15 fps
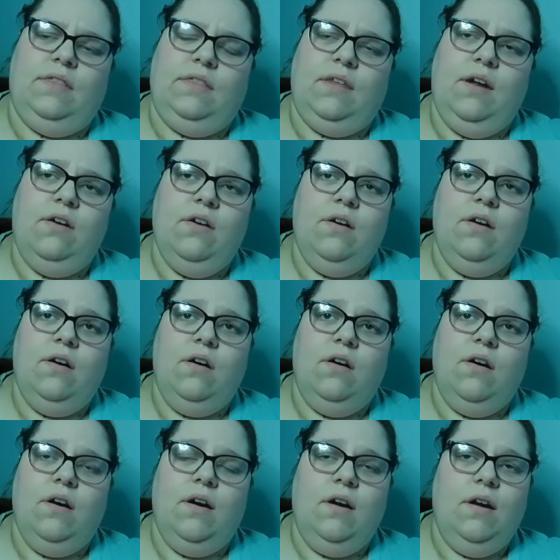there
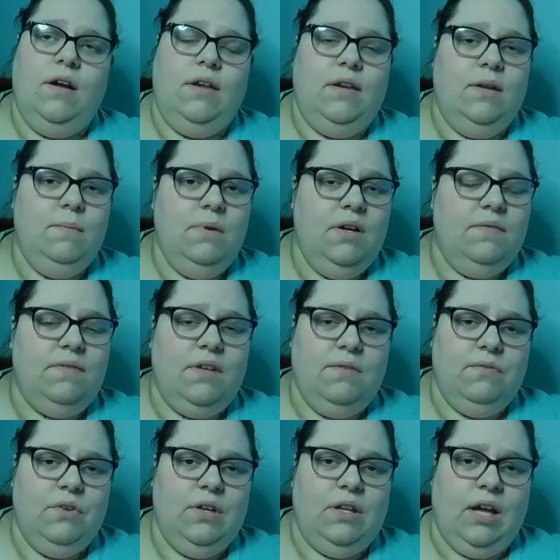are a number of
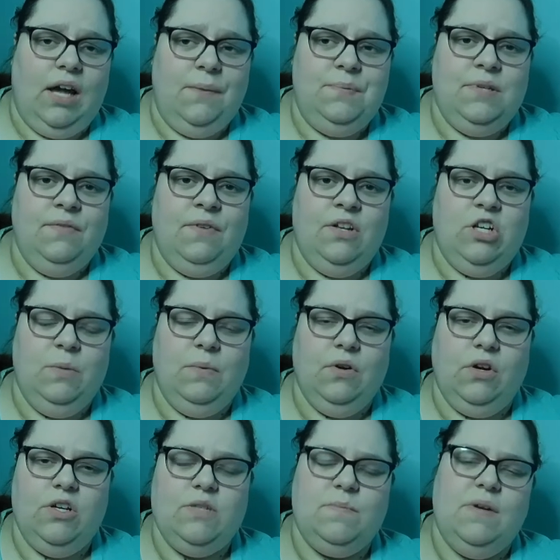different types of veggie
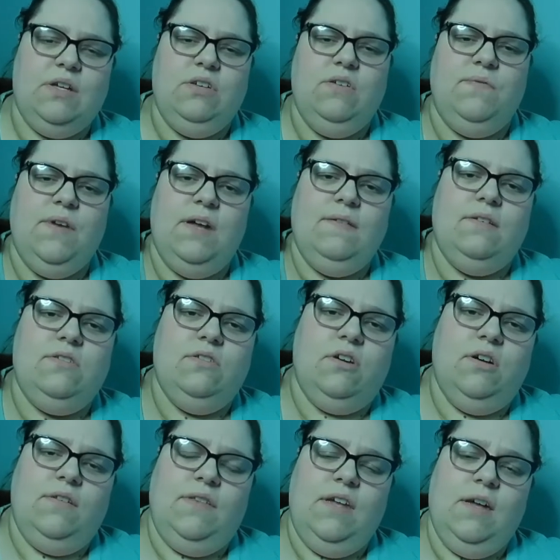burgers. My two favorites
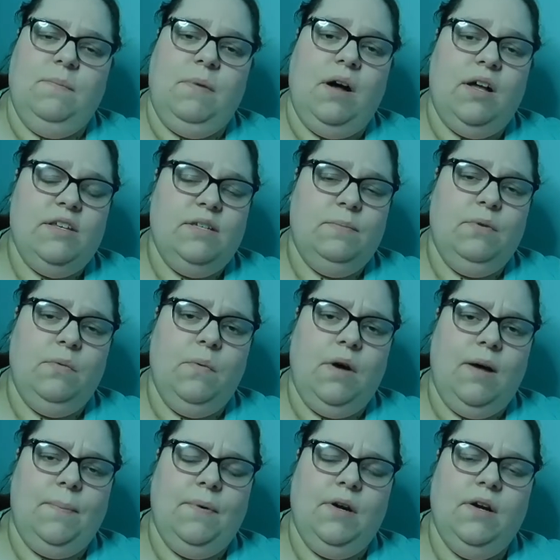are the Impossible
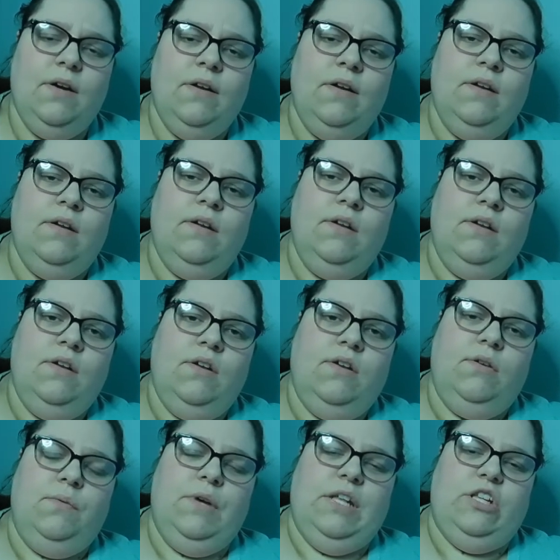Whopper,
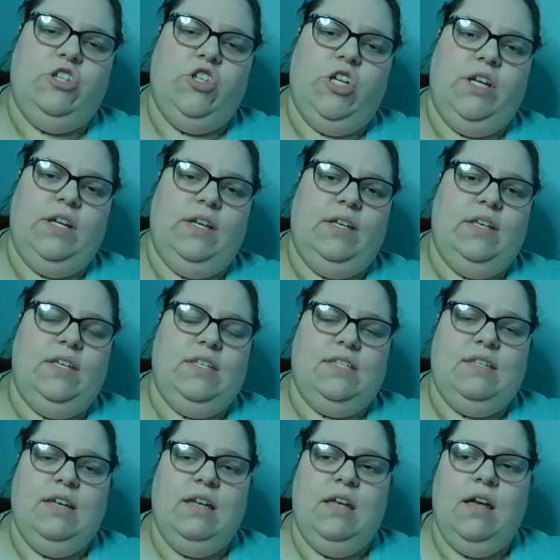which
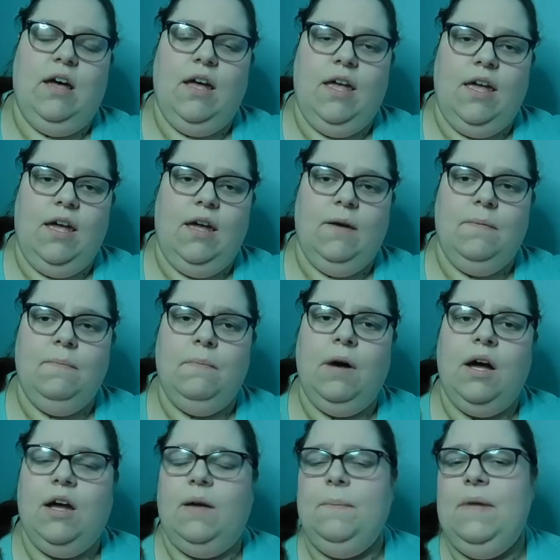is a
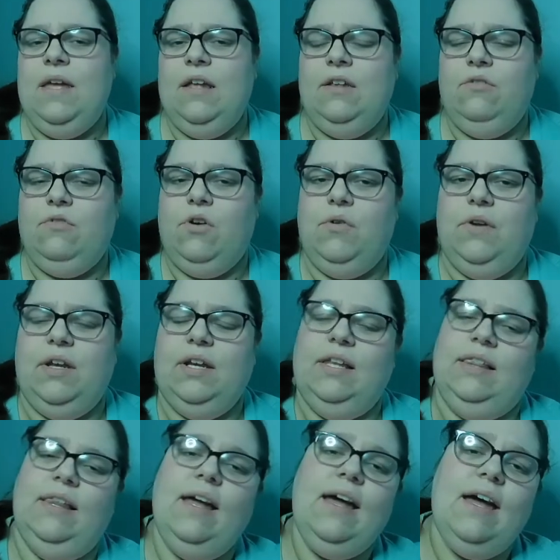mock meat grown in a
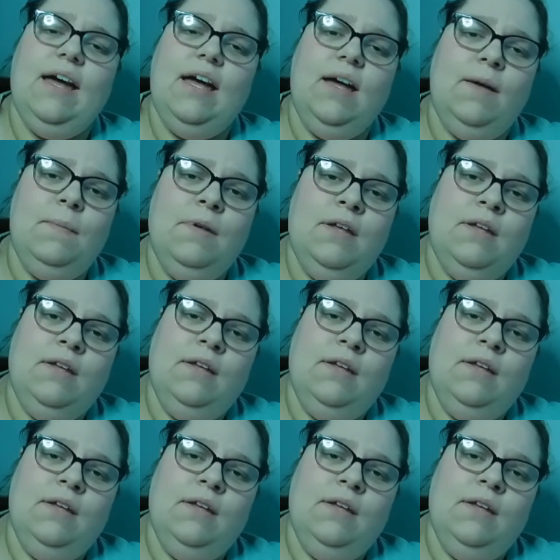lab.